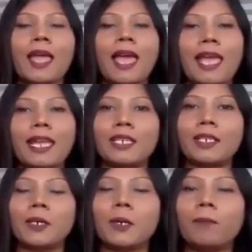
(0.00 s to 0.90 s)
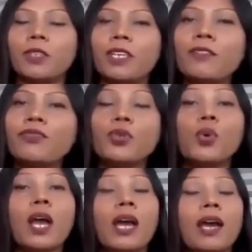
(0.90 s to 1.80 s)
And if
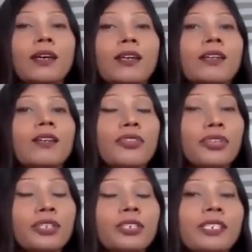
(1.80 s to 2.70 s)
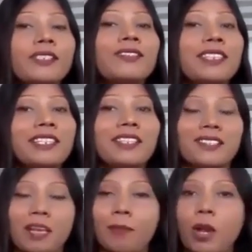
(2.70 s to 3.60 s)
you are really
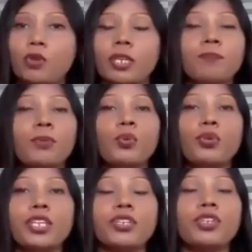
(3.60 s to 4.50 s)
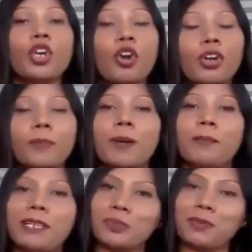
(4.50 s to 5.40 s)
serious about improving your
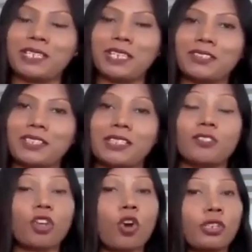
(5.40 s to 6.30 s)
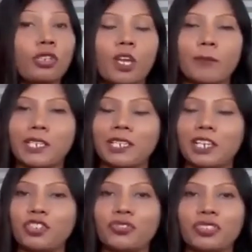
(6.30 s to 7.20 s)
public speaking skills or the
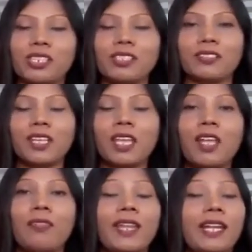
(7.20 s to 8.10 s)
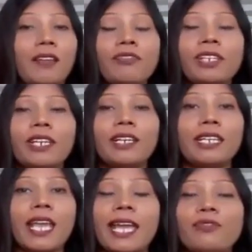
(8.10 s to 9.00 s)
communication skills, then
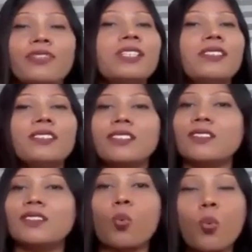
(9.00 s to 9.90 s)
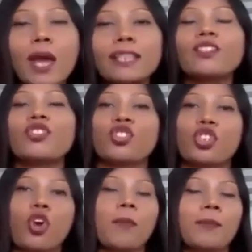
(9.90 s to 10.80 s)
definitely I feel this is the one
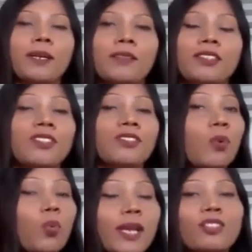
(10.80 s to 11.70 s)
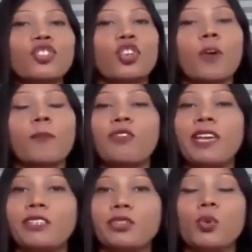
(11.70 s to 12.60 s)
stop. This is the one stop
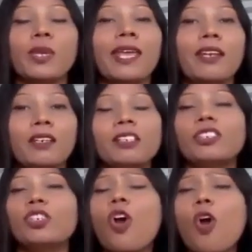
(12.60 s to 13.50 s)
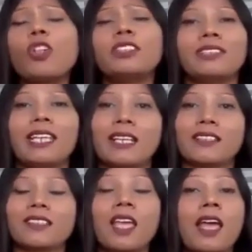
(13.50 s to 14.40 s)
wherein you can learn all
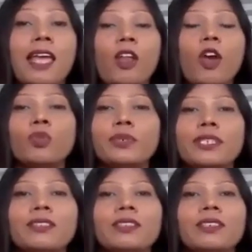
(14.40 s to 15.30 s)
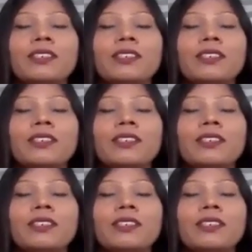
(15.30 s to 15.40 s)
things along with